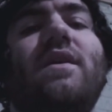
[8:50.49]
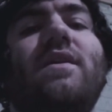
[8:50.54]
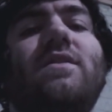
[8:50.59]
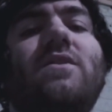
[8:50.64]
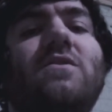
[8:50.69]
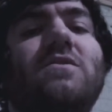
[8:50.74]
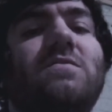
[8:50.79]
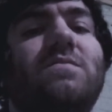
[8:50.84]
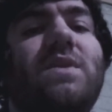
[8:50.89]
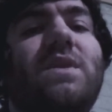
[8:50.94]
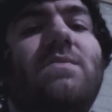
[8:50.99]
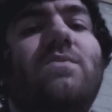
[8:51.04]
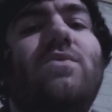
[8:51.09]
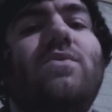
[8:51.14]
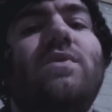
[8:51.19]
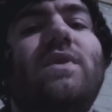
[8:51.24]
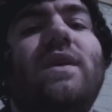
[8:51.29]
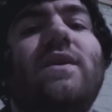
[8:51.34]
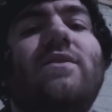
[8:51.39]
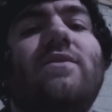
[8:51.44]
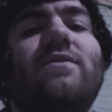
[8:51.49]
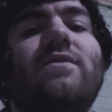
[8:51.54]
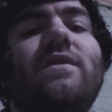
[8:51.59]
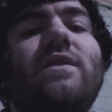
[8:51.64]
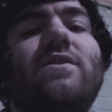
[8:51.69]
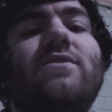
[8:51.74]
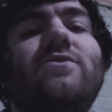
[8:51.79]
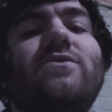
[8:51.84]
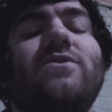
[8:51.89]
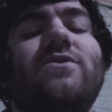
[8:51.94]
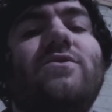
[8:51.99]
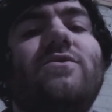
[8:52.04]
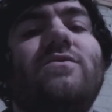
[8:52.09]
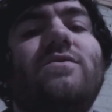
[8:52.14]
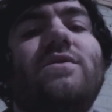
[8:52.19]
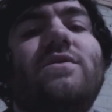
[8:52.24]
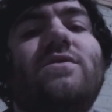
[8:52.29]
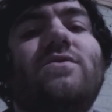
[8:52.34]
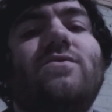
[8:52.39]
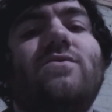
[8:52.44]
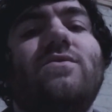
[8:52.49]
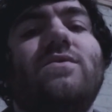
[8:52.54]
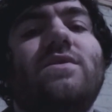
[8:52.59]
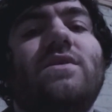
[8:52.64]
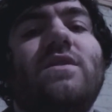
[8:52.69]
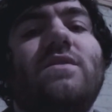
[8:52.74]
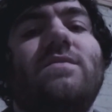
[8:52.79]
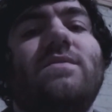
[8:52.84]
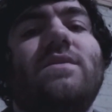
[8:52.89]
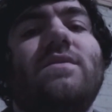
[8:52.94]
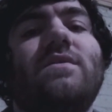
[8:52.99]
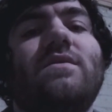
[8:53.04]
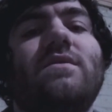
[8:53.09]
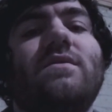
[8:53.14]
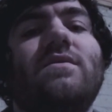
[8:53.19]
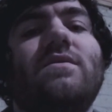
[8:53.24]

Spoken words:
those people that are shooting the schools up and